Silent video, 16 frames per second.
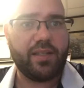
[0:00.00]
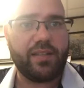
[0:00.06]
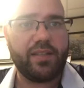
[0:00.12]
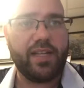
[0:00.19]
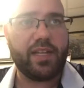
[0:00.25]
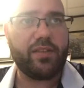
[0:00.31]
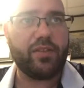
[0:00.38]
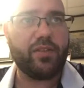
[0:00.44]
to
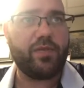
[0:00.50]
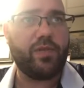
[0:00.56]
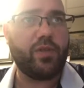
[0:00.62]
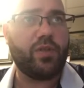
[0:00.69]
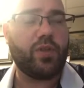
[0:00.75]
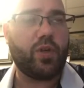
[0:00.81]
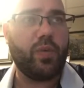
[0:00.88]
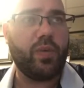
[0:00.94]
take those
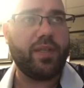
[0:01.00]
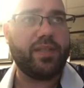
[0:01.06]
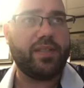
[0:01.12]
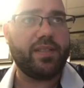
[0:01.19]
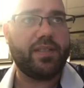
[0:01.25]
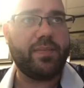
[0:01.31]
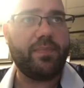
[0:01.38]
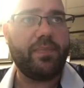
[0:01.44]
future
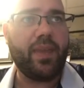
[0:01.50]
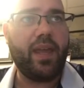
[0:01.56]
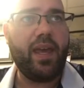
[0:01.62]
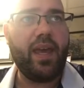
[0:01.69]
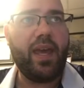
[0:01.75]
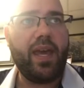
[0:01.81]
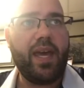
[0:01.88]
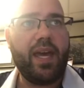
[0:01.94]
quizzes.
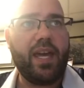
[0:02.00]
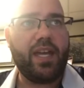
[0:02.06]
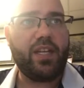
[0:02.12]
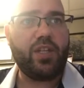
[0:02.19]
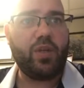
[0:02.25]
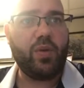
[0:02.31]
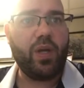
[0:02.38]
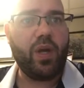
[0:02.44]

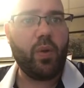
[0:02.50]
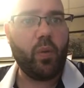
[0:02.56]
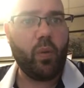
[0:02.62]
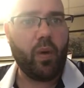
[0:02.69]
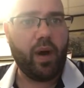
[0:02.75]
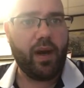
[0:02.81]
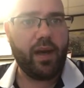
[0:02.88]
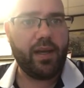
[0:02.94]
In Unit
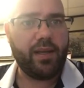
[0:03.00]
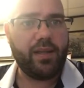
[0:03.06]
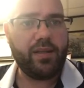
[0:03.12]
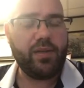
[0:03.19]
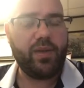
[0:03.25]
1,